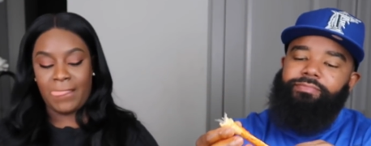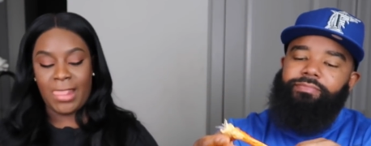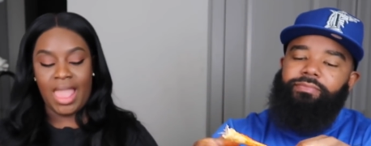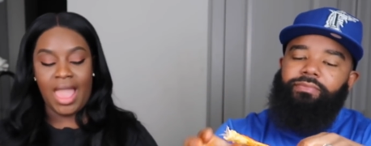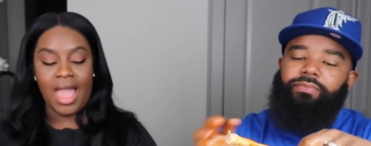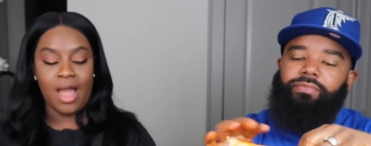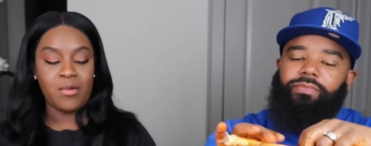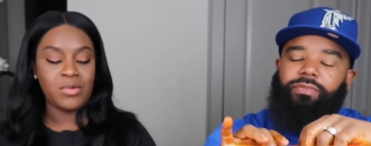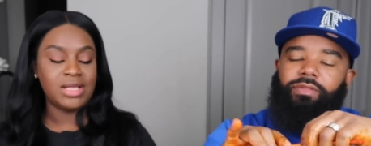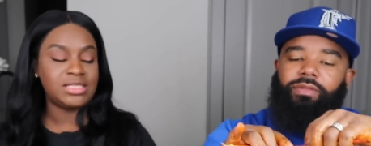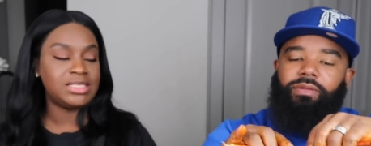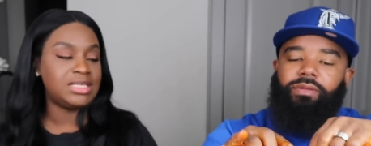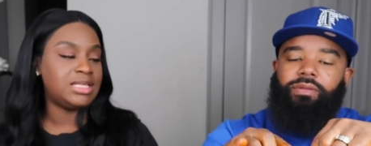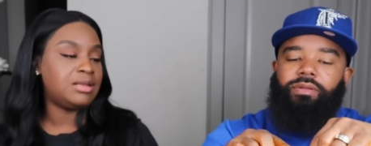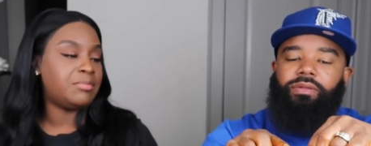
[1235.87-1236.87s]
Speaker 1: How was
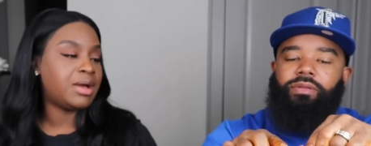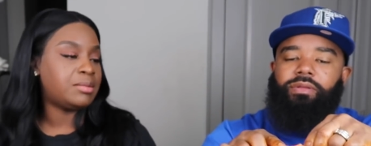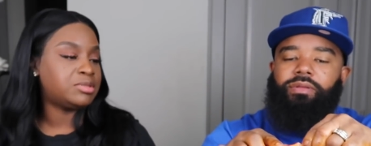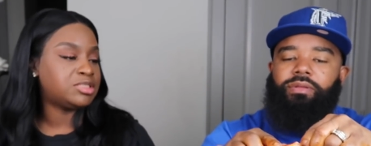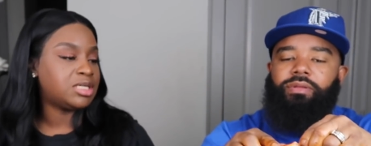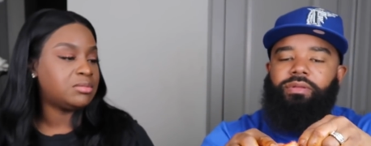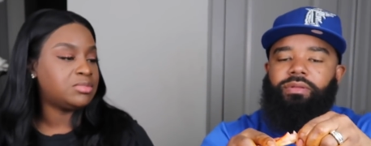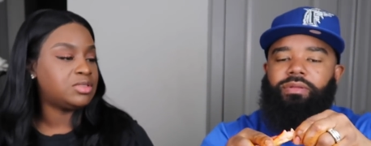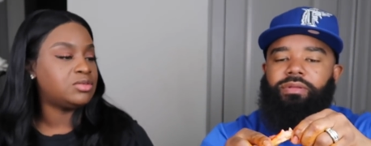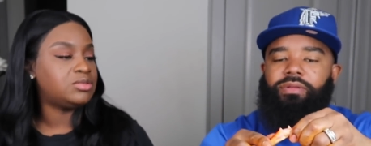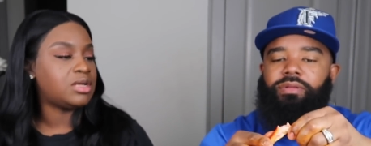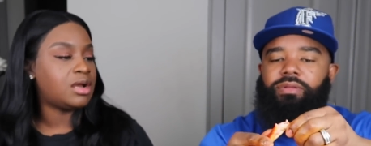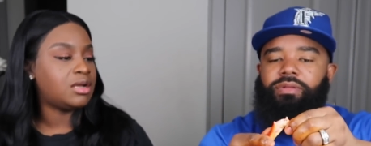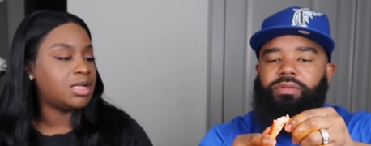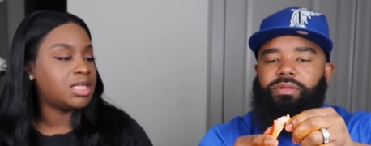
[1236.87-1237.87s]
it in the barbershop though?
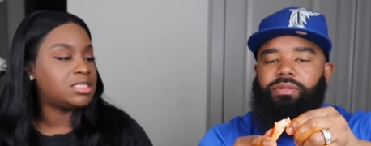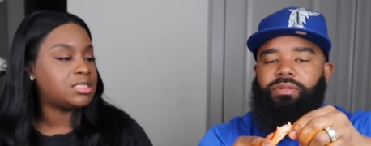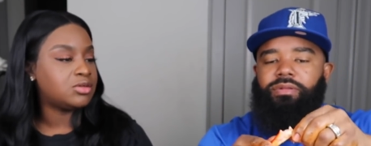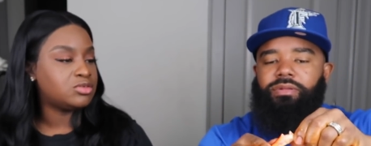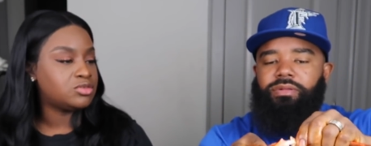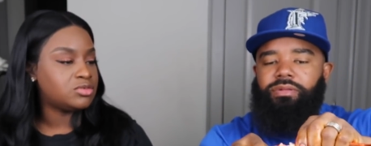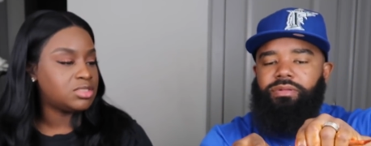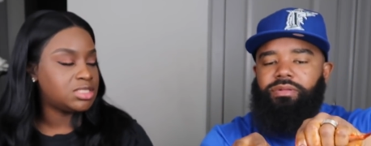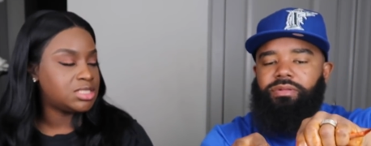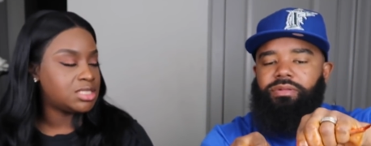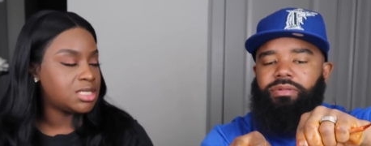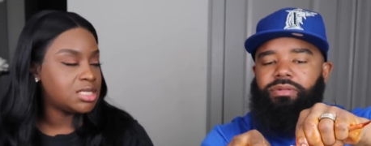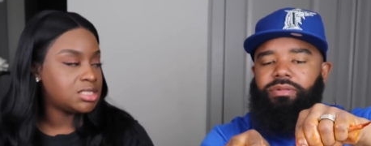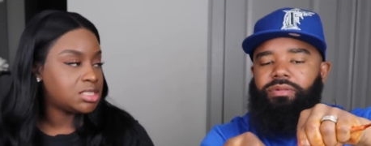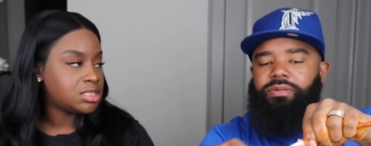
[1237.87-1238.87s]
Are they social
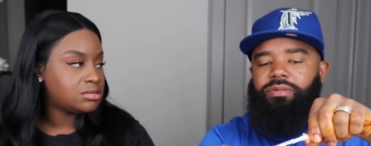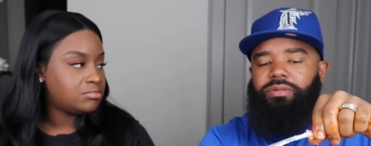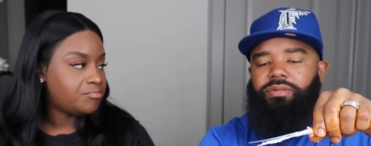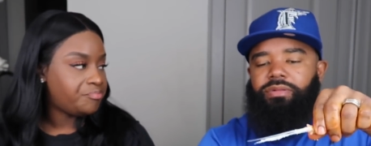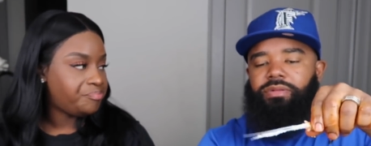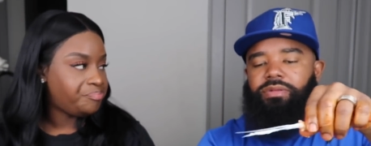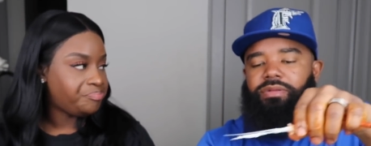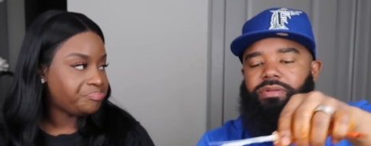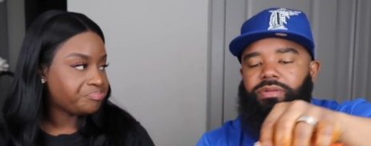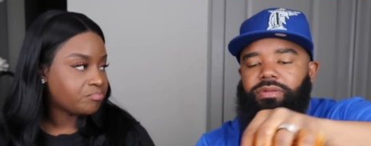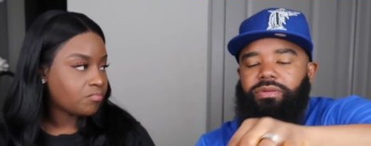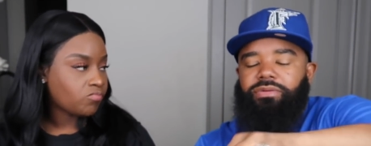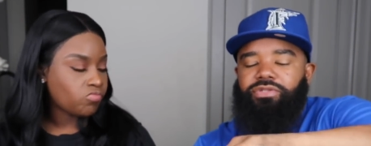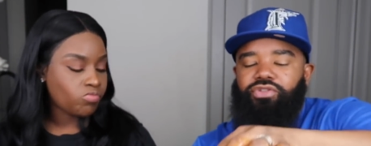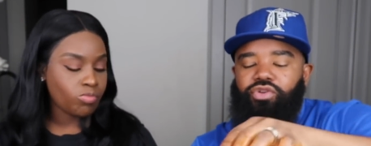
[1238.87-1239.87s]
distancing?
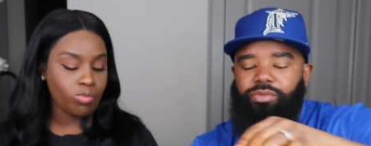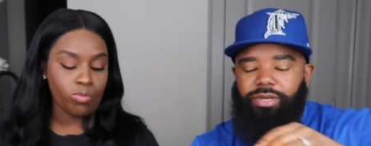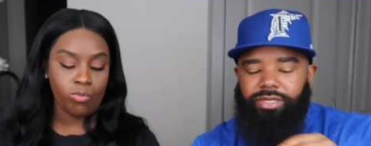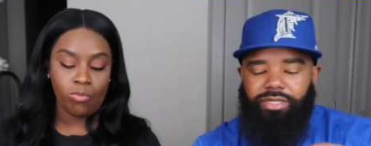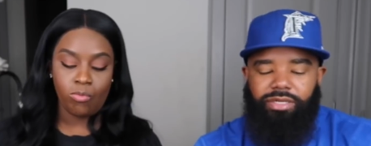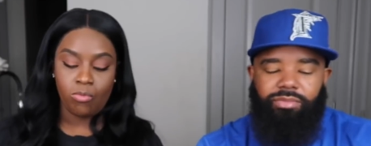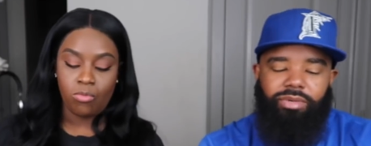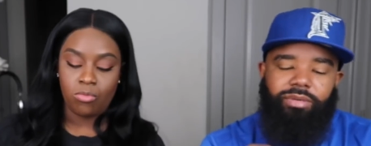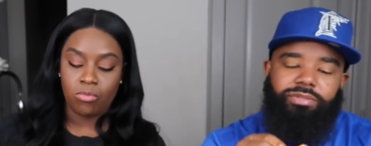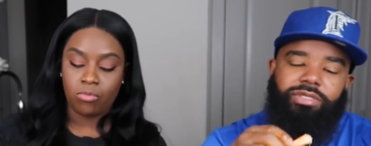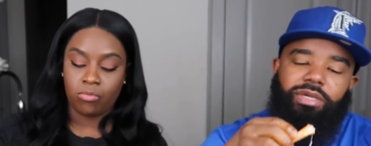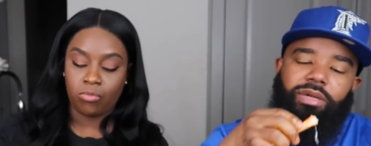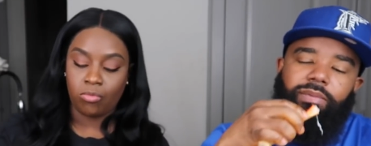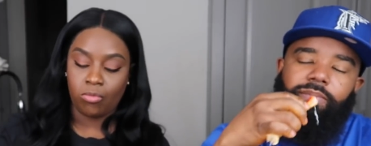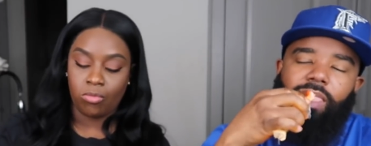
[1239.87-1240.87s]
Speaker 2: There was nobody in the
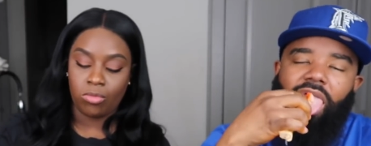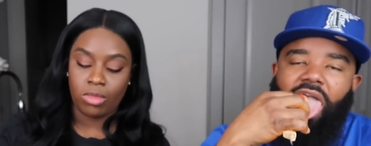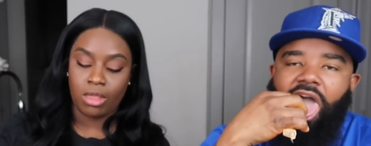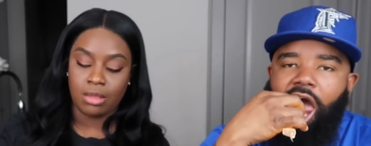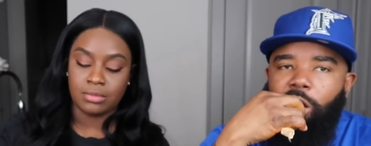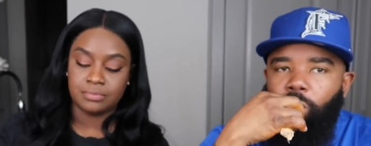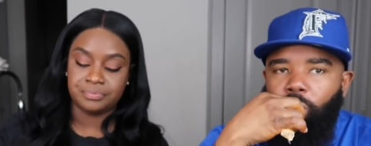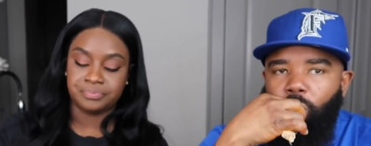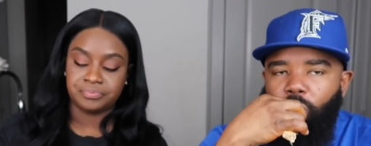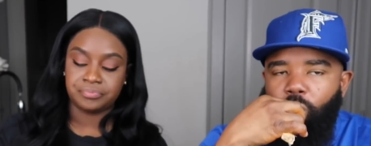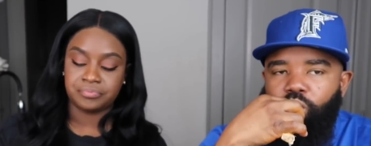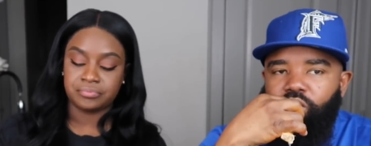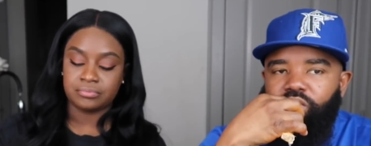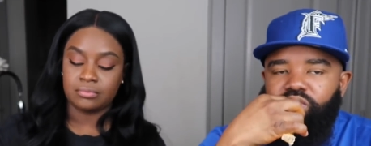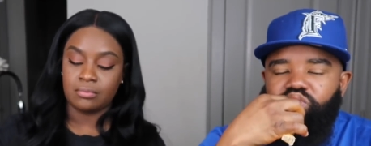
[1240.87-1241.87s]
barbershop.
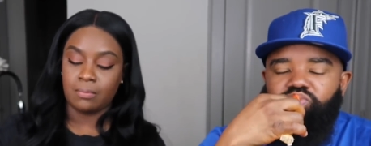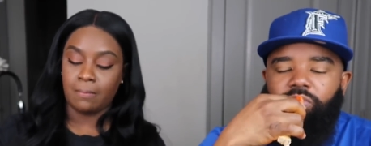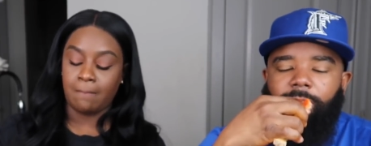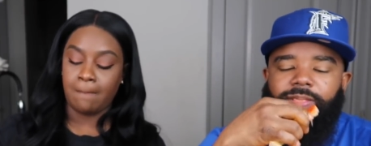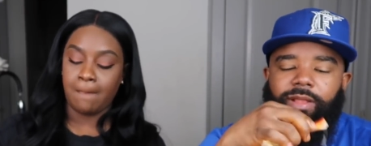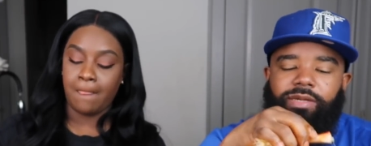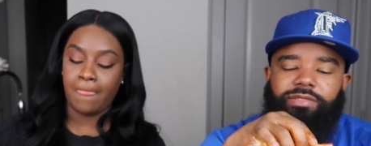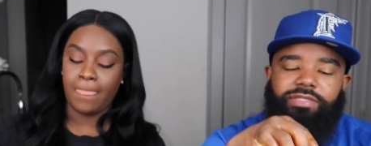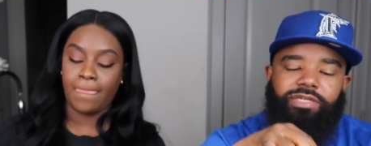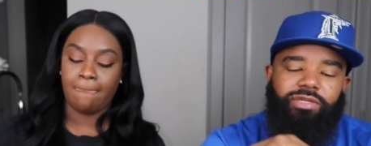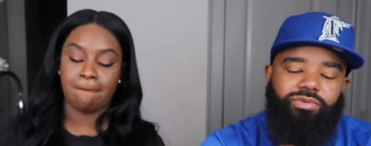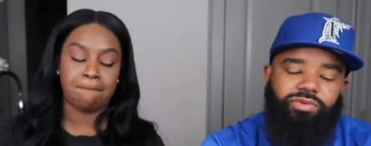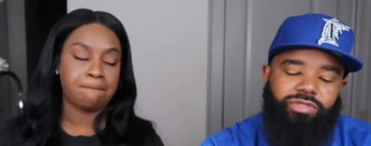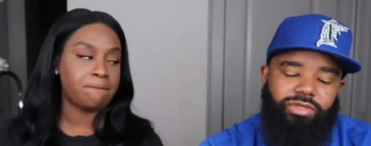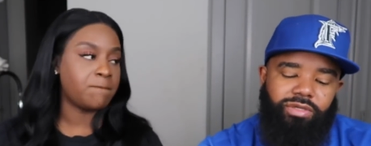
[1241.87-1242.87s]
They said it
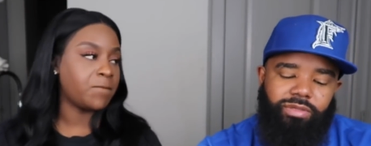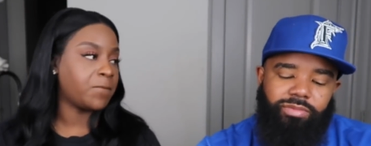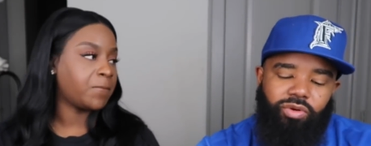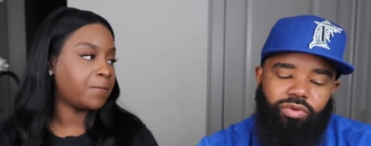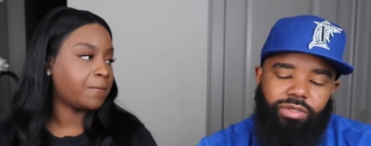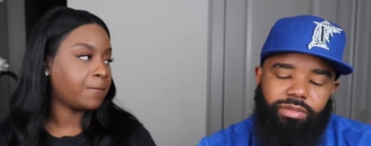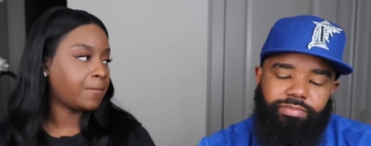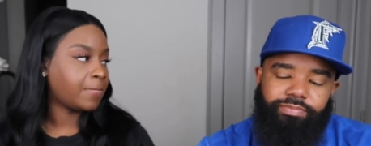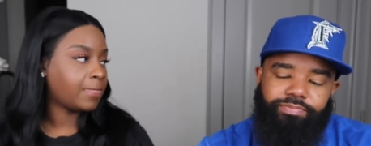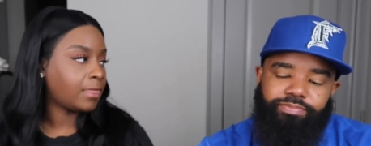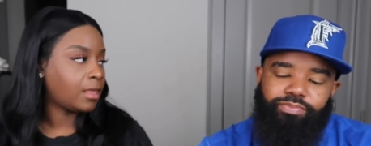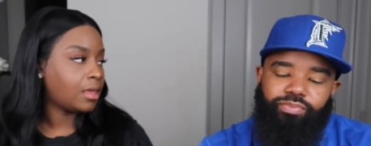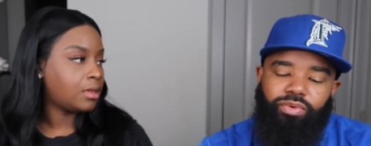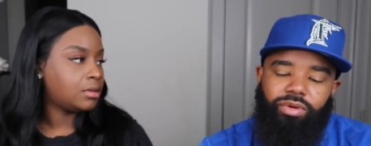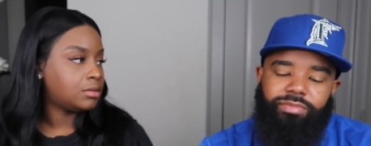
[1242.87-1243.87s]
was um, only
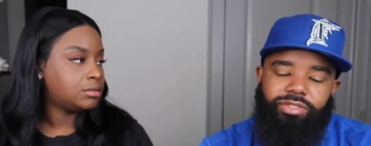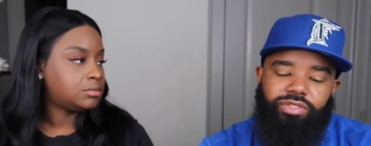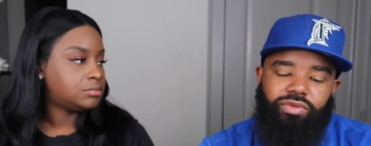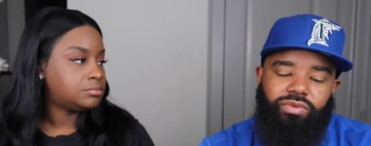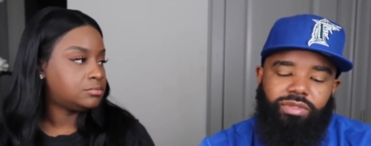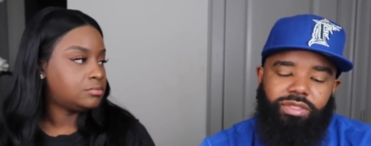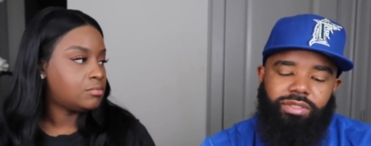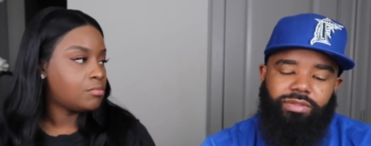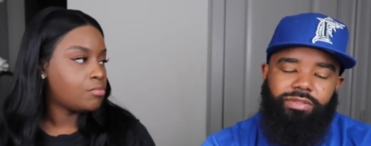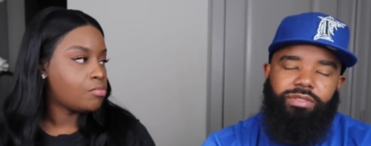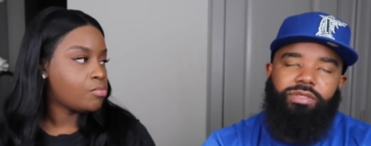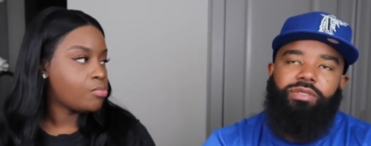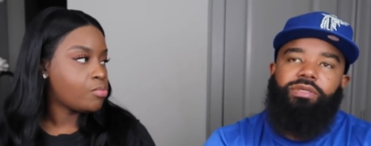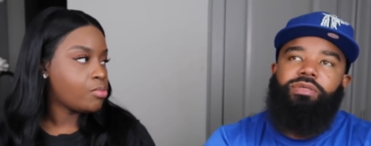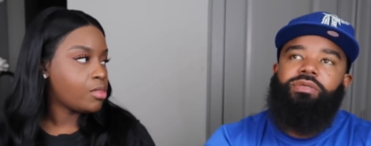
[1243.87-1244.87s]
appointments only.
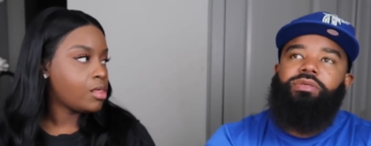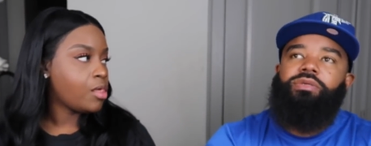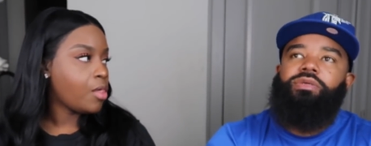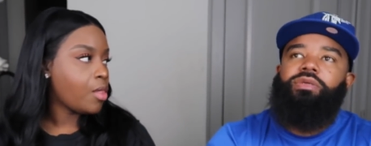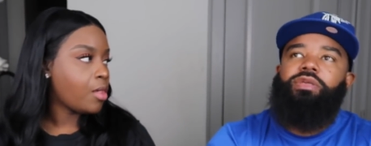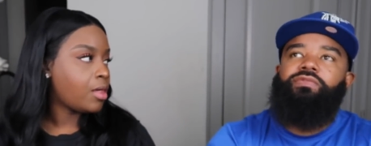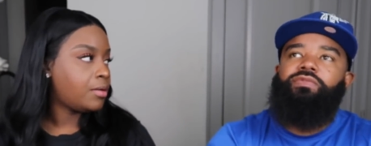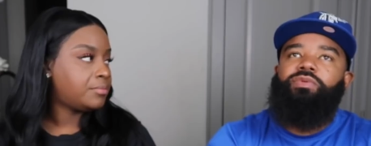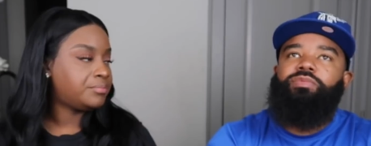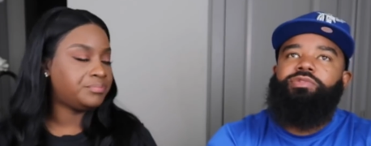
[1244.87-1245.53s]
Speaker 1: Um,
Speaker 2: Even if